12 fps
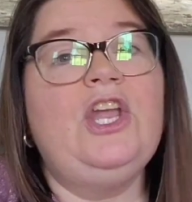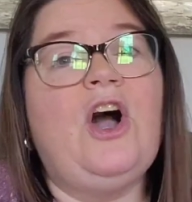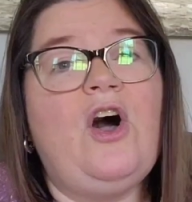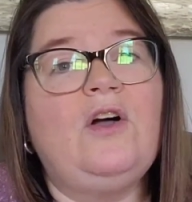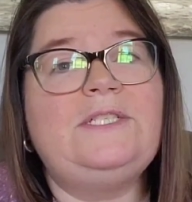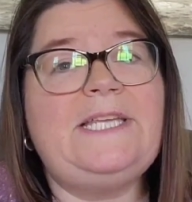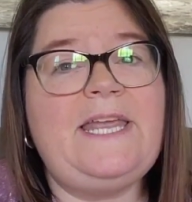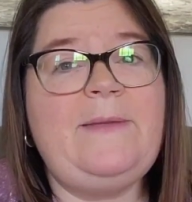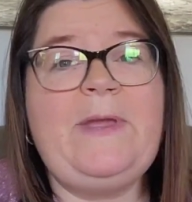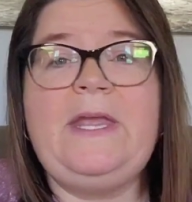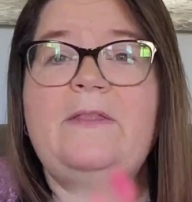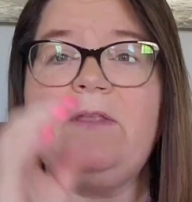Y'all,
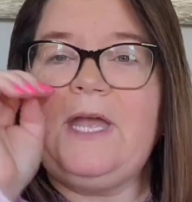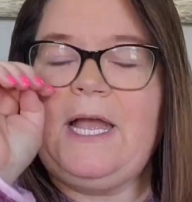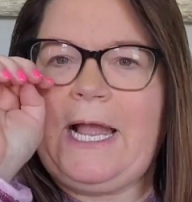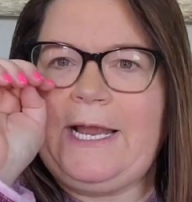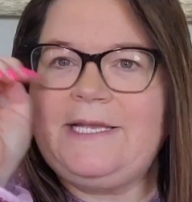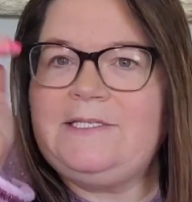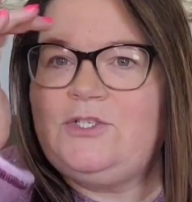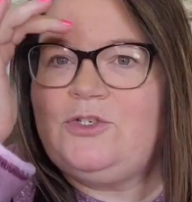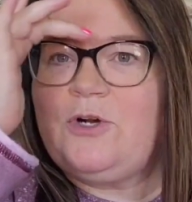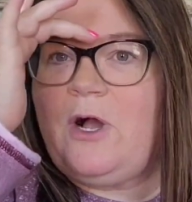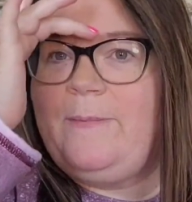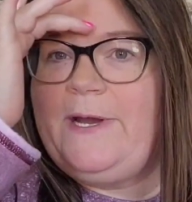team it, I guess
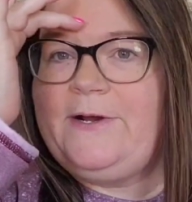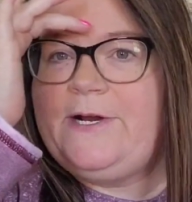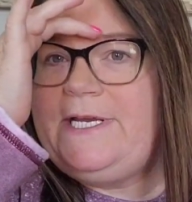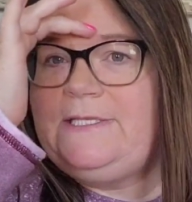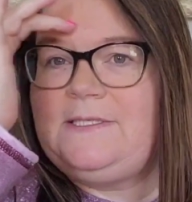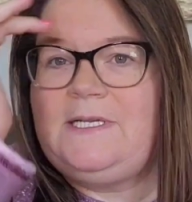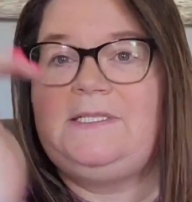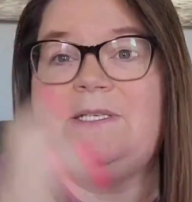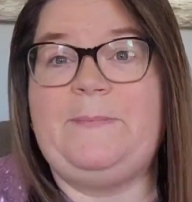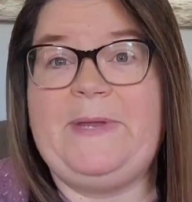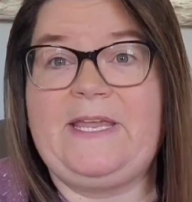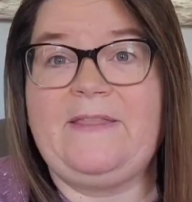strawberries
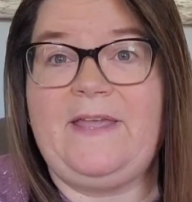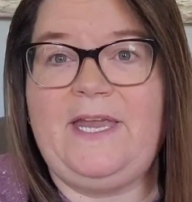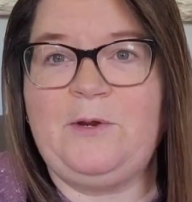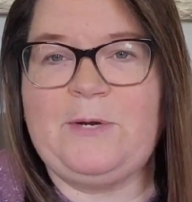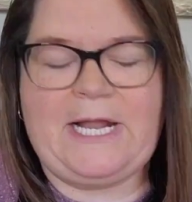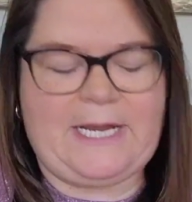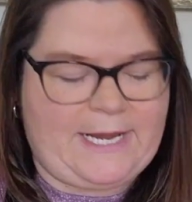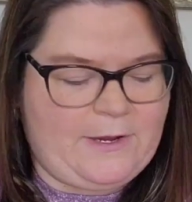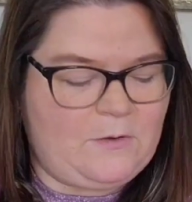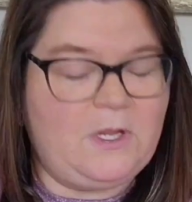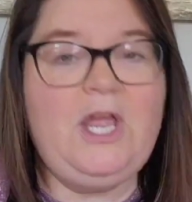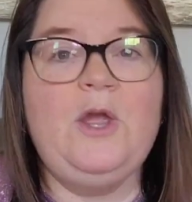is a big thing right
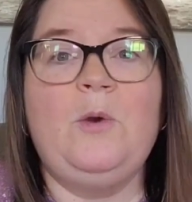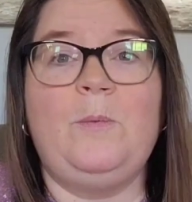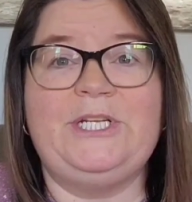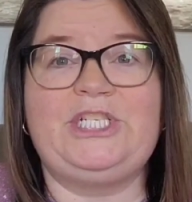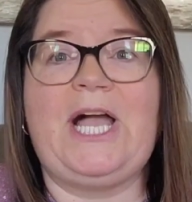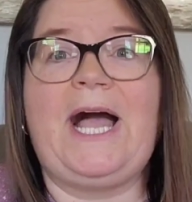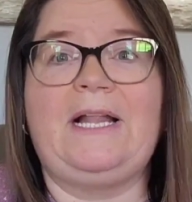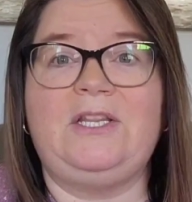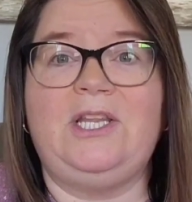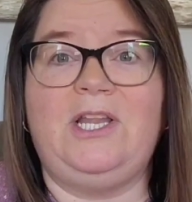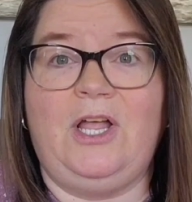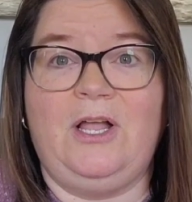now, which I
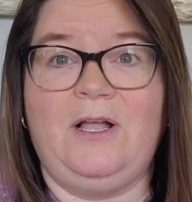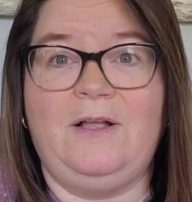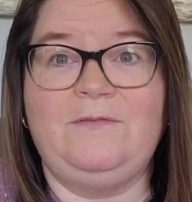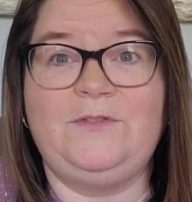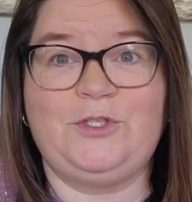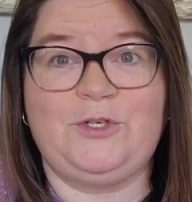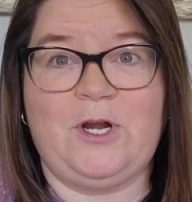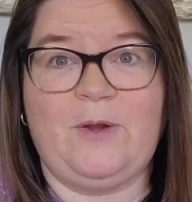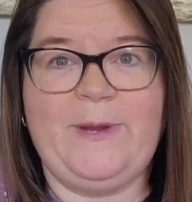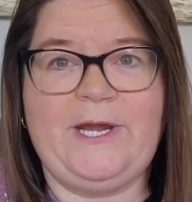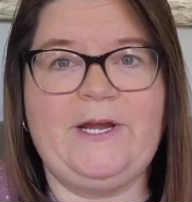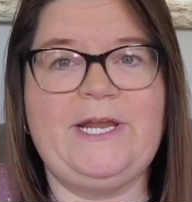love
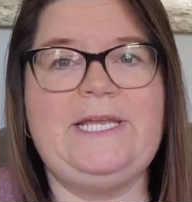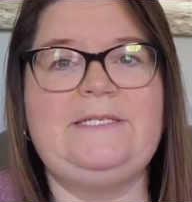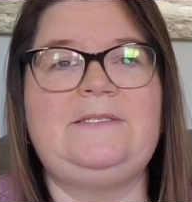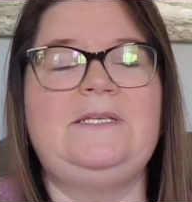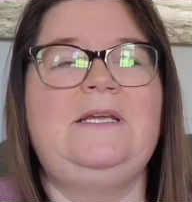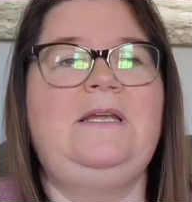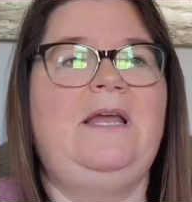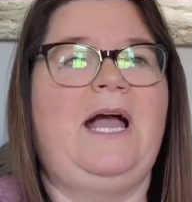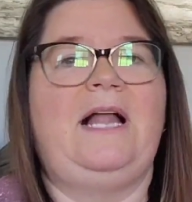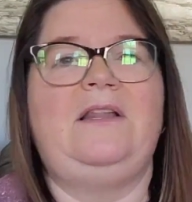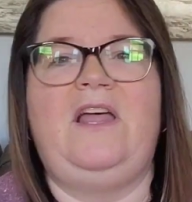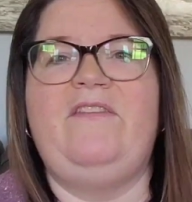strawberries.
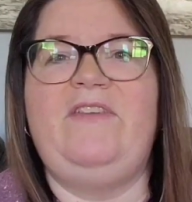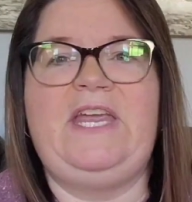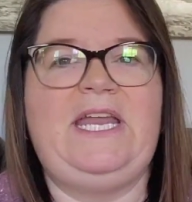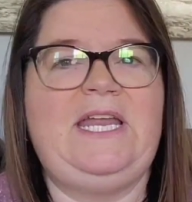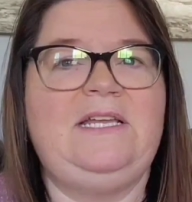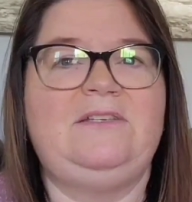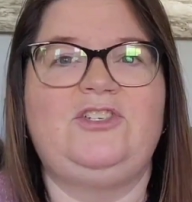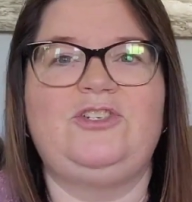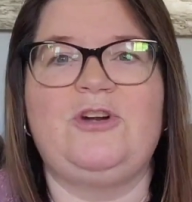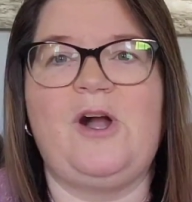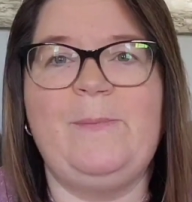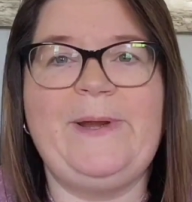I love any
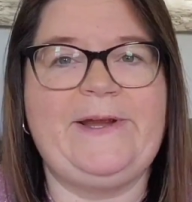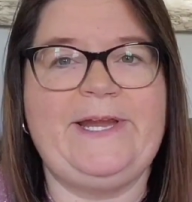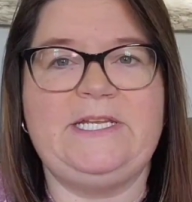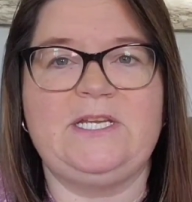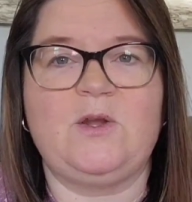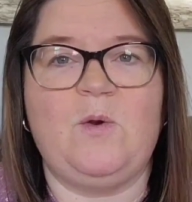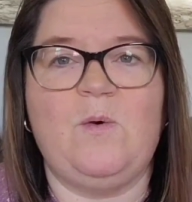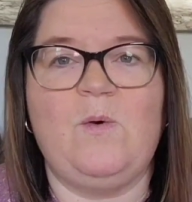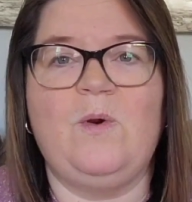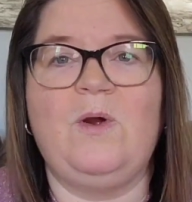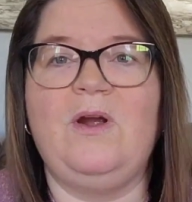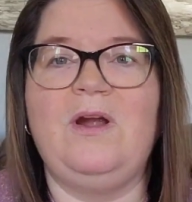strawberry
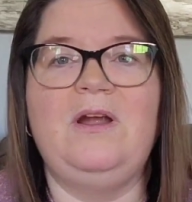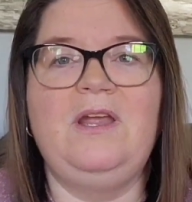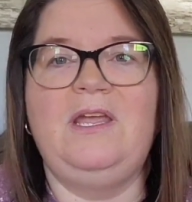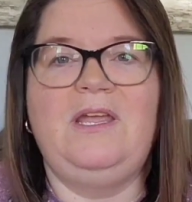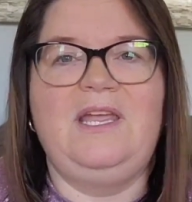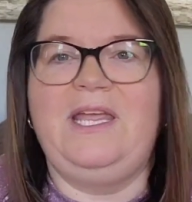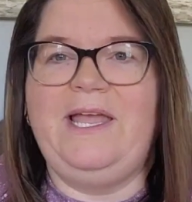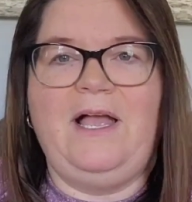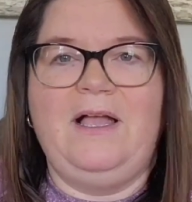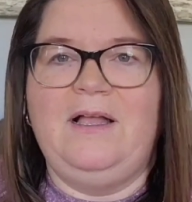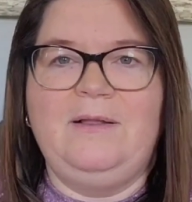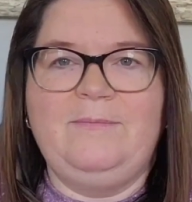decor,
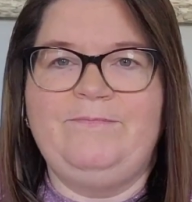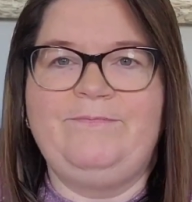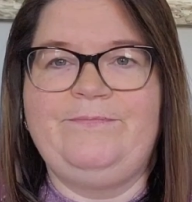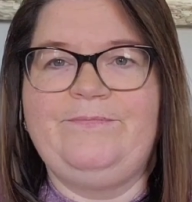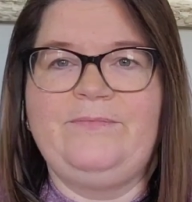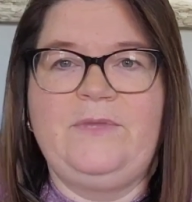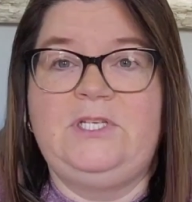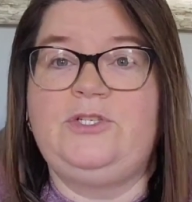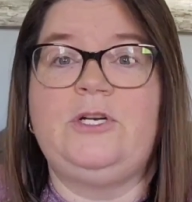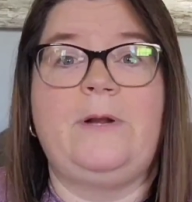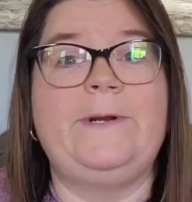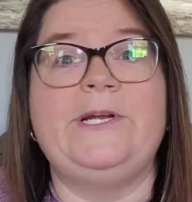um,
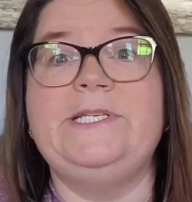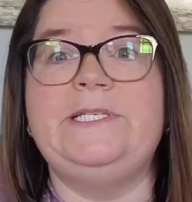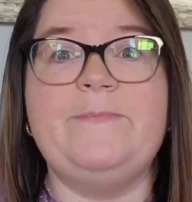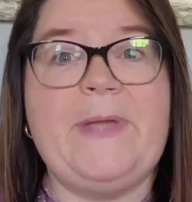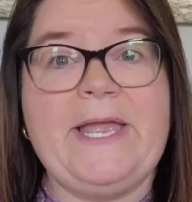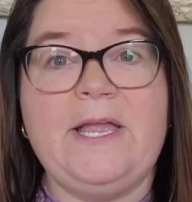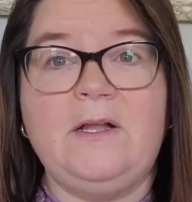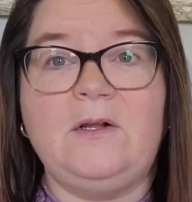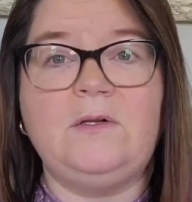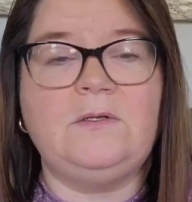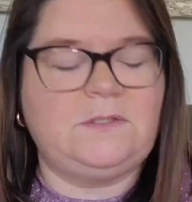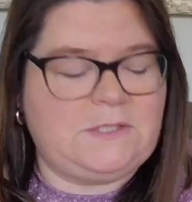strawberry
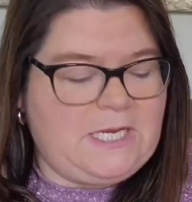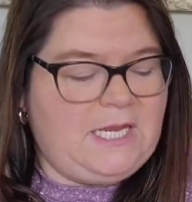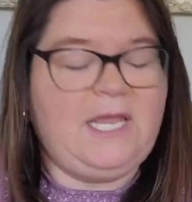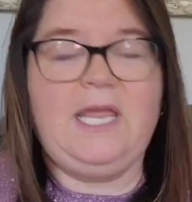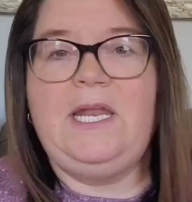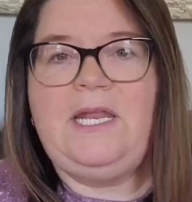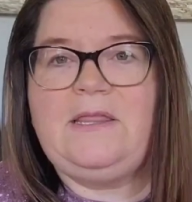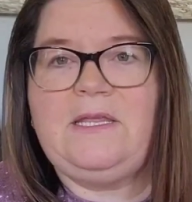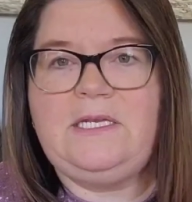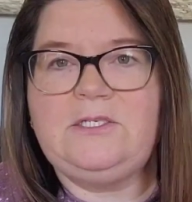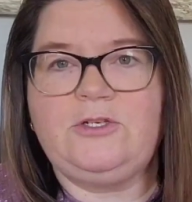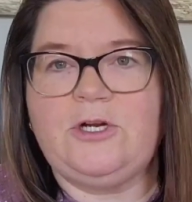smells,
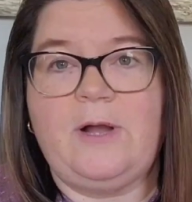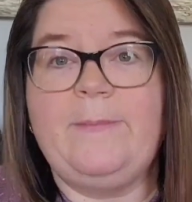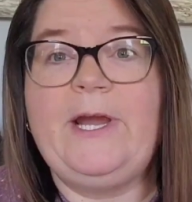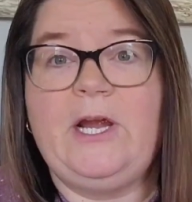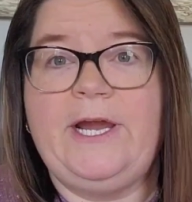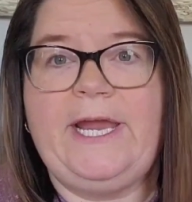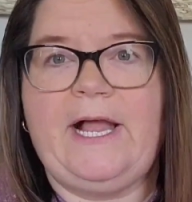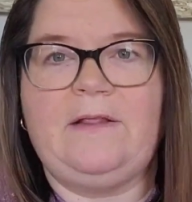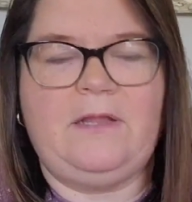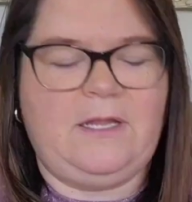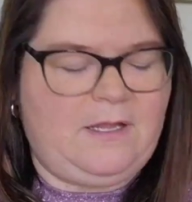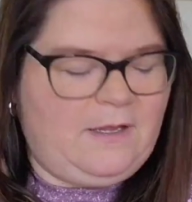anything strawberry I
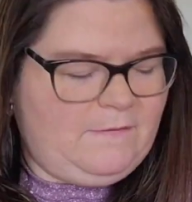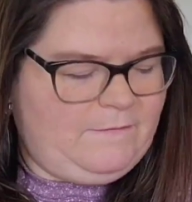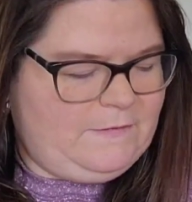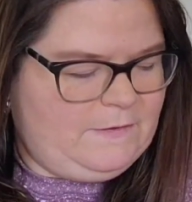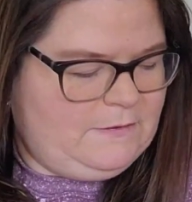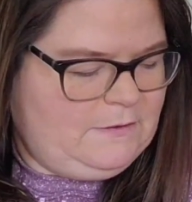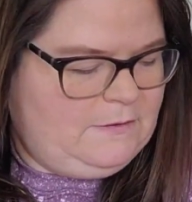love.